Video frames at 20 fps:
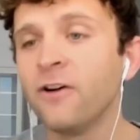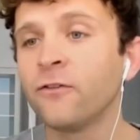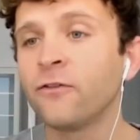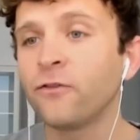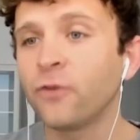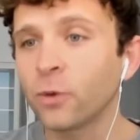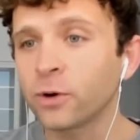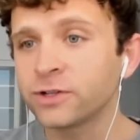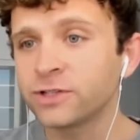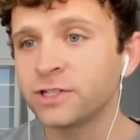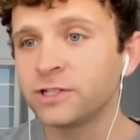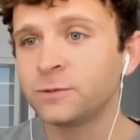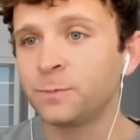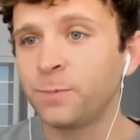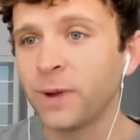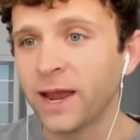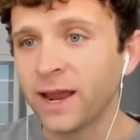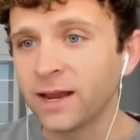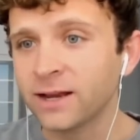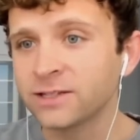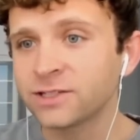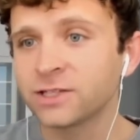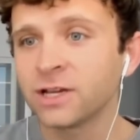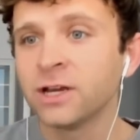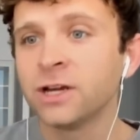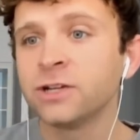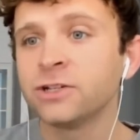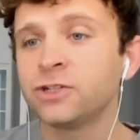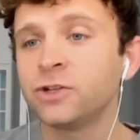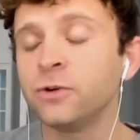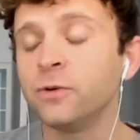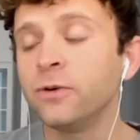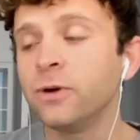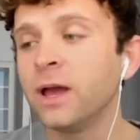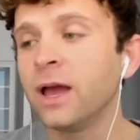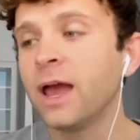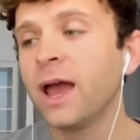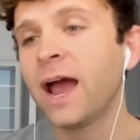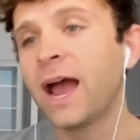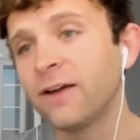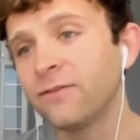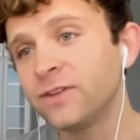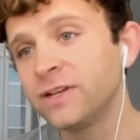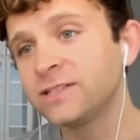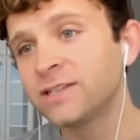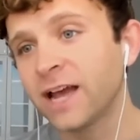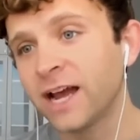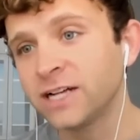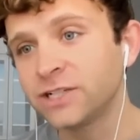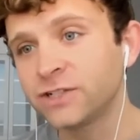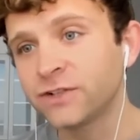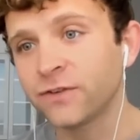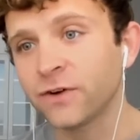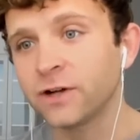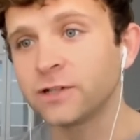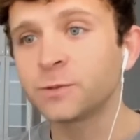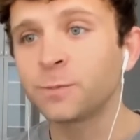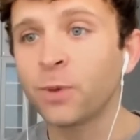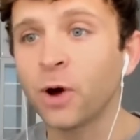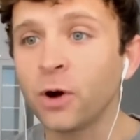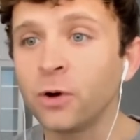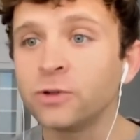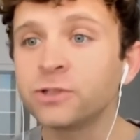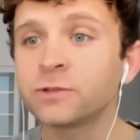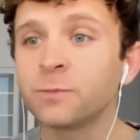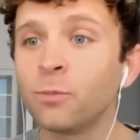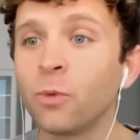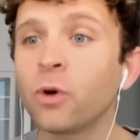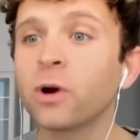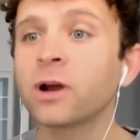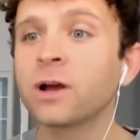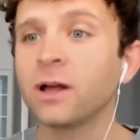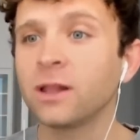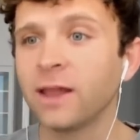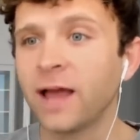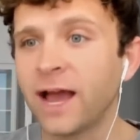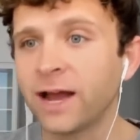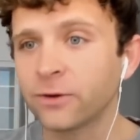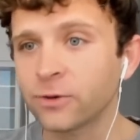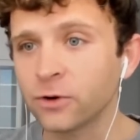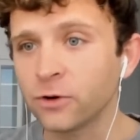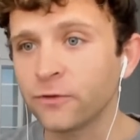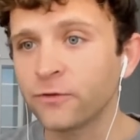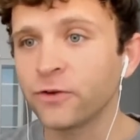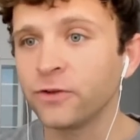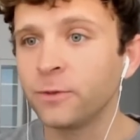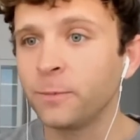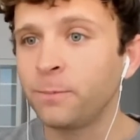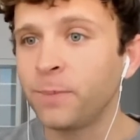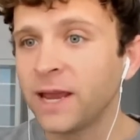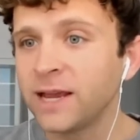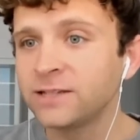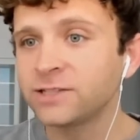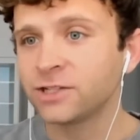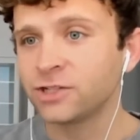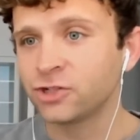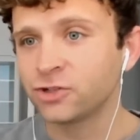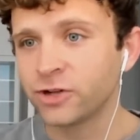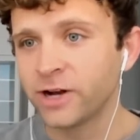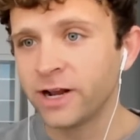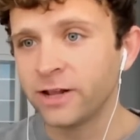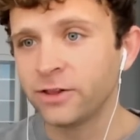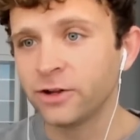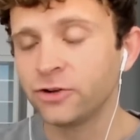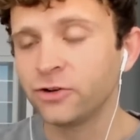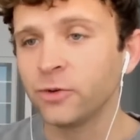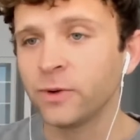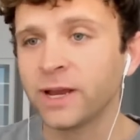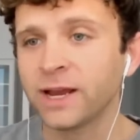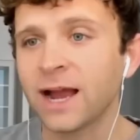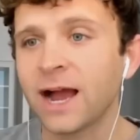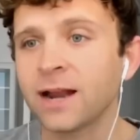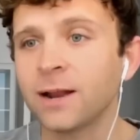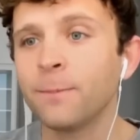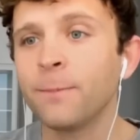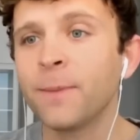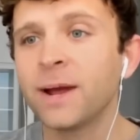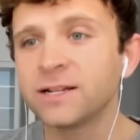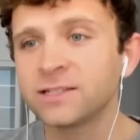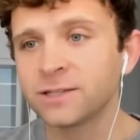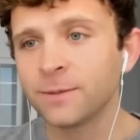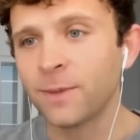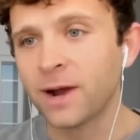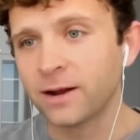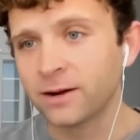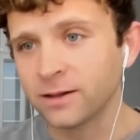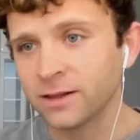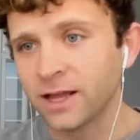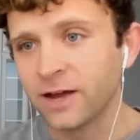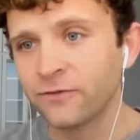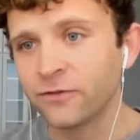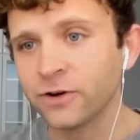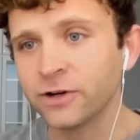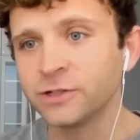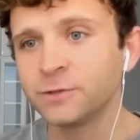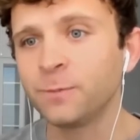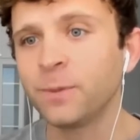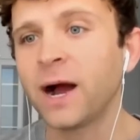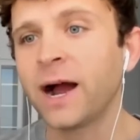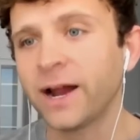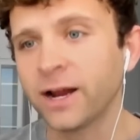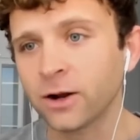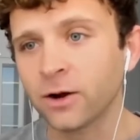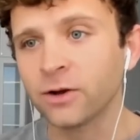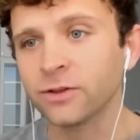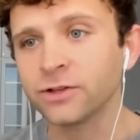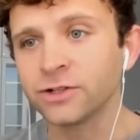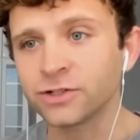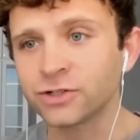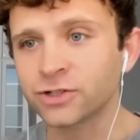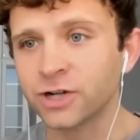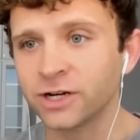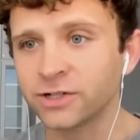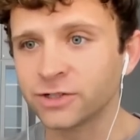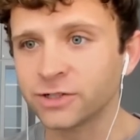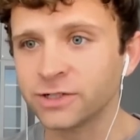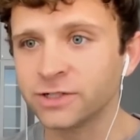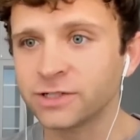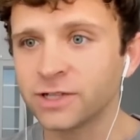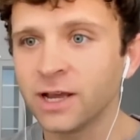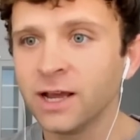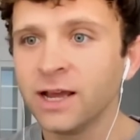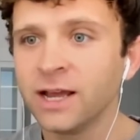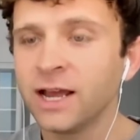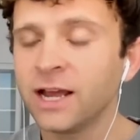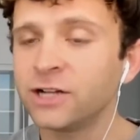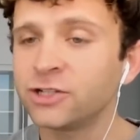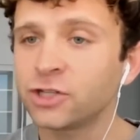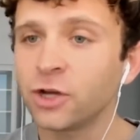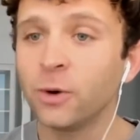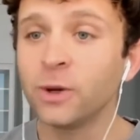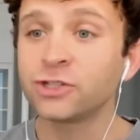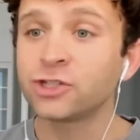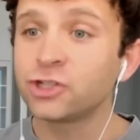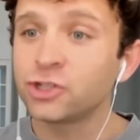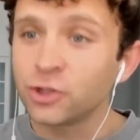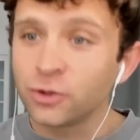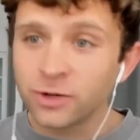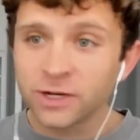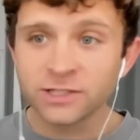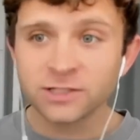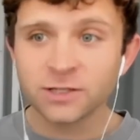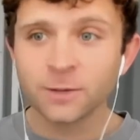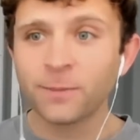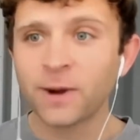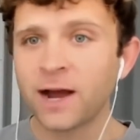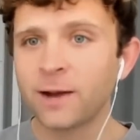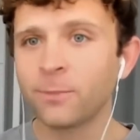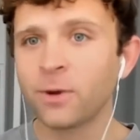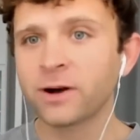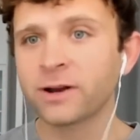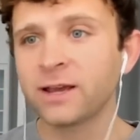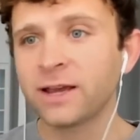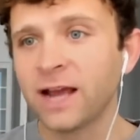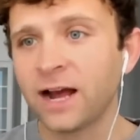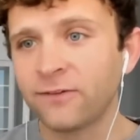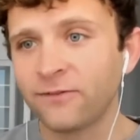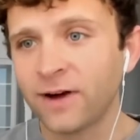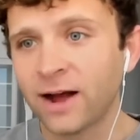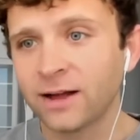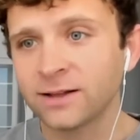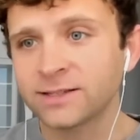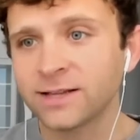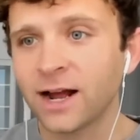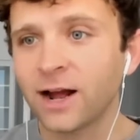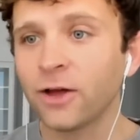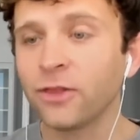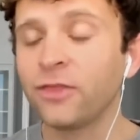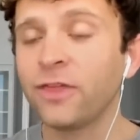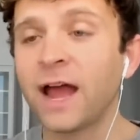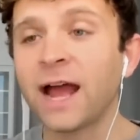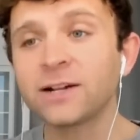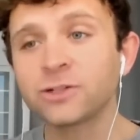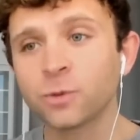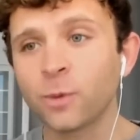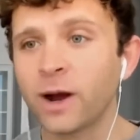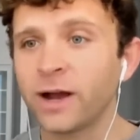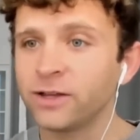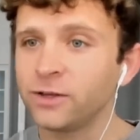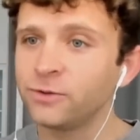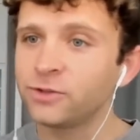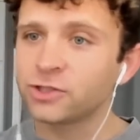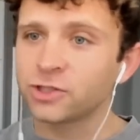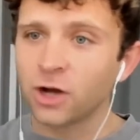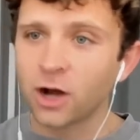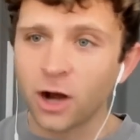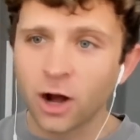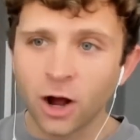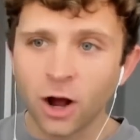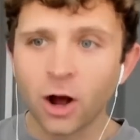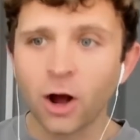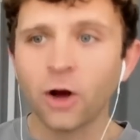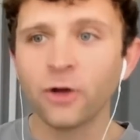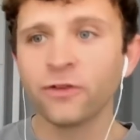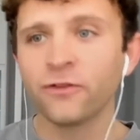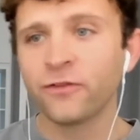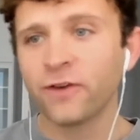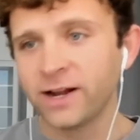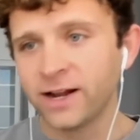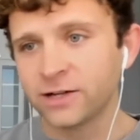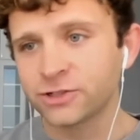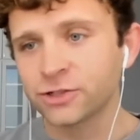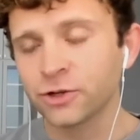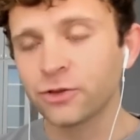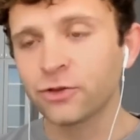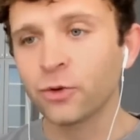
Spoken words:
forces banks to have these hedge funds post more collateral for the basis trade they're doing on immense amount of leverage buying all these treasuries. And so as soon as the bond market got volatile, that's why you saw all the financial